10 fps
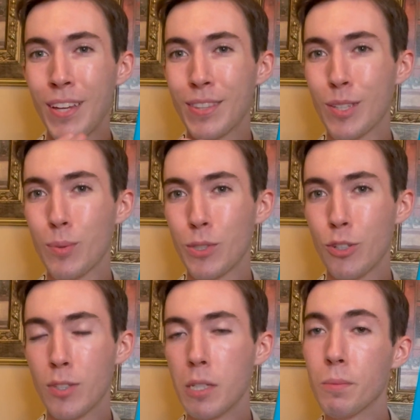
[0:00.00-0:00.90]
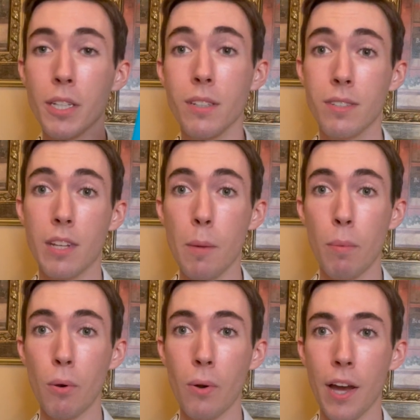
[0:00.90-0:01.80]
This one just seemed like a
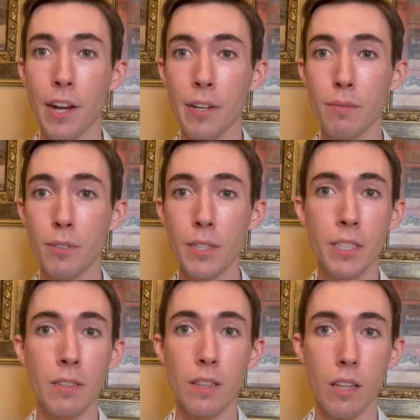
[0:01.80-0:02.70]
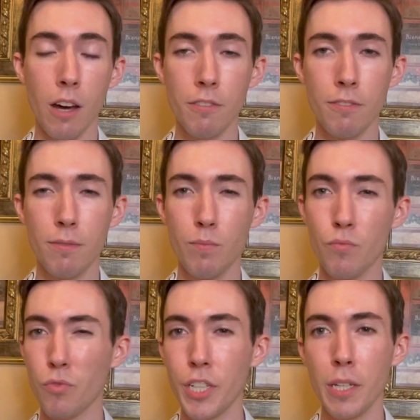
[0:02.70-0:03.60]
staple, and I really love
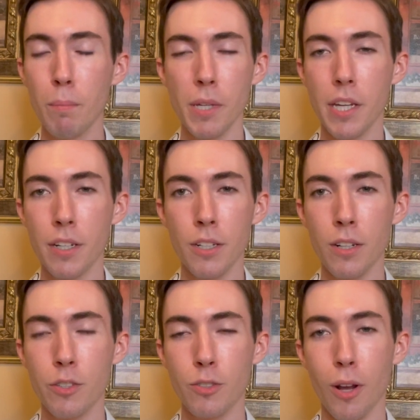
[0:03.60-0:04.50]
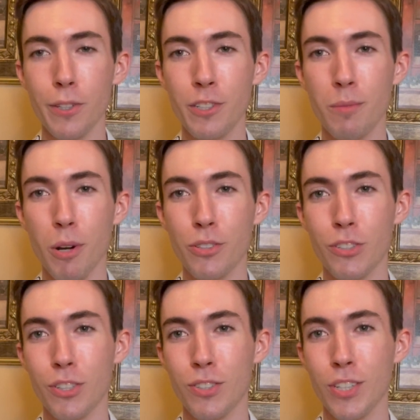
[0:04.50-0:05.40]
reading beginner astrology books
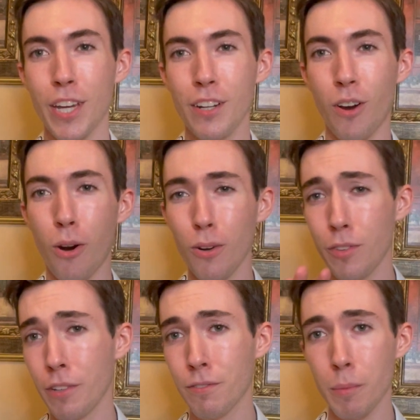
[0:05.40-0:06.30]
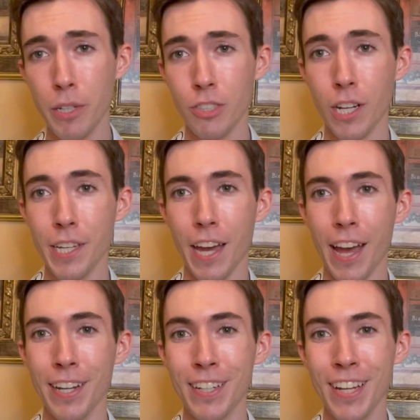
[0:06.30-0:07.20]
just to get all of the information I
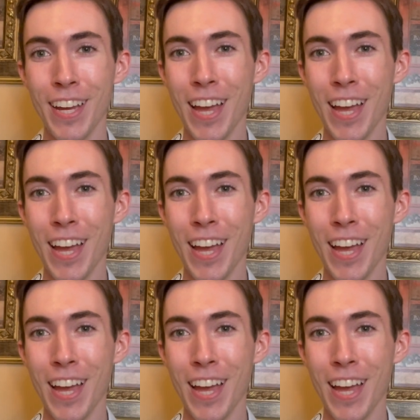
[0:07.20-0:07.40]
can,